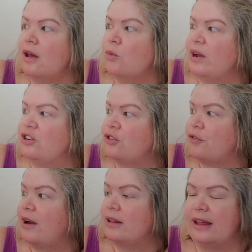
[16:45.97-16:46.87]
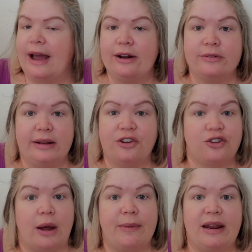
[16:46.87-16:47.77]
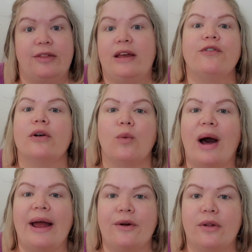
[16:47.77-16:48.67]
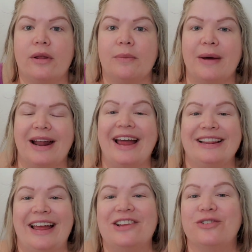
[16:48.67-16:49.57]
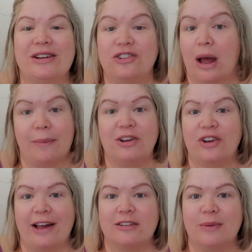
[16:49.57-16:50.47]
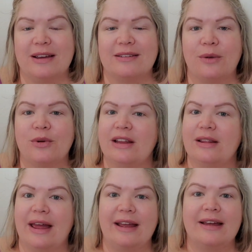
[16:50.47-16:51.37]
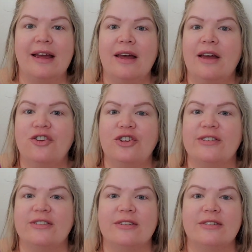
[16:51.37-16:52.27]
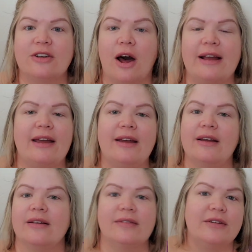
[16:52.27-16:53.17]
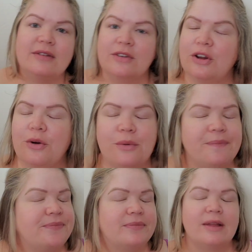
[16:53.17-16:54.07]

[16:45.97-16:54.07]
which frankly, I don't need to chop anything for a while, but I like doing chop and chats because I really like just talking, you know,